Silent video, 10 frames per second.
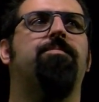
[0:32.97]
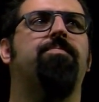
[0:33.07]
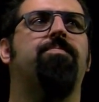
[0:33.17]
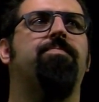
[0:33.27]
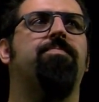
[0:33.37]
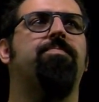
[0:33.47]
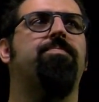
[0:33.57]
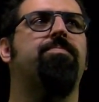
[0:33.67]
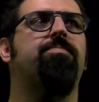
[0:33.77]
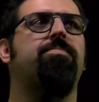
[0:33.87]

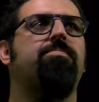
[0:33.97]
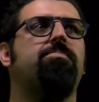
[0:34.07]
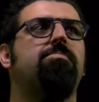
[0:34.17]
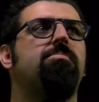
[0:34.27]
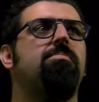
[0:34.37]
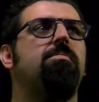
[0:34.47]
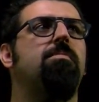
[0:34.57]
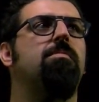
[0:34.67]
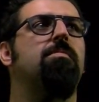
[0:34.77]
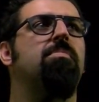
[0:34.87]

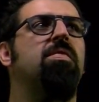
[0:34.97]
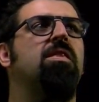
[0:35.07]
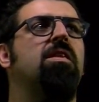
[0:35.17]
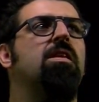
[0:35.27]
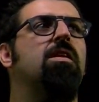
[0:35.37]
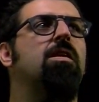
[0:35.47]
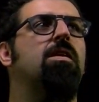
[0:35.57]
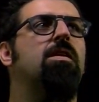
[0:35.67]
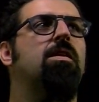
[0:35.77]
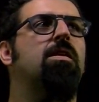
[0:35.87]

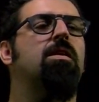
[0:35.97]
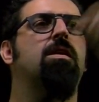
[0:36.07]
(silence)